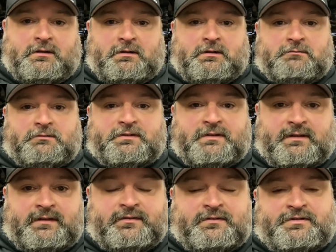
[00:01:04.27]
once it
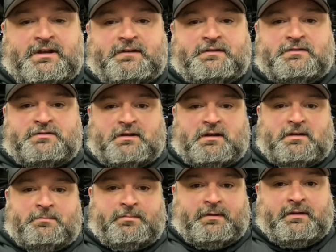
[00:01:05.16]
leaves the chassis
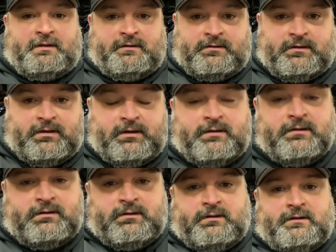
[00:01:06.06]
shop, and
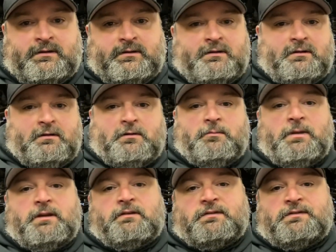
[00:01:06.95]
you know,
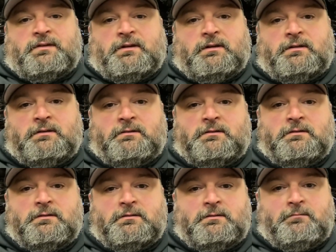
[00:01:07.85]
make this thing
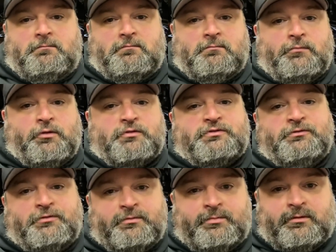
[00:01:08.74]
more
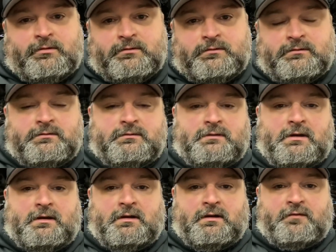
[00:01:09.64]
suitable,
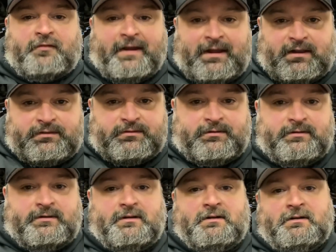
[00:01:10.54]

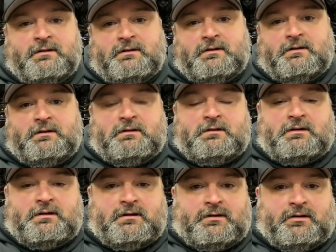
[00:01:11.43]
faster,
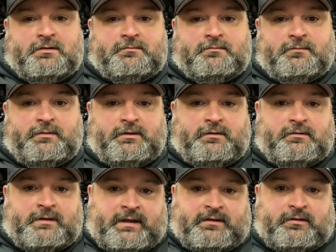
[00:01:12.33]
you know,
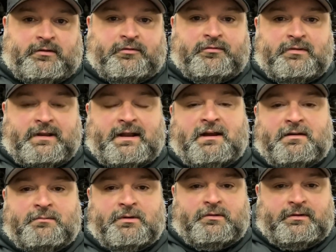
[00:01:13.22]
kind of go through the
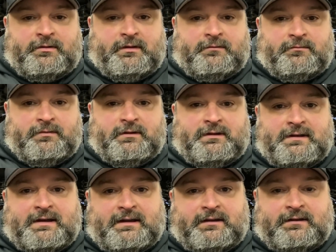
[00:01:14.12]
combo and really
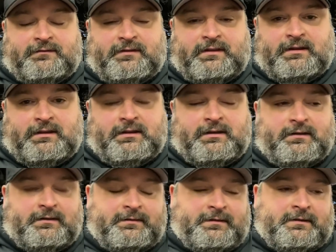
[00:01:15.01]
dial everything in. And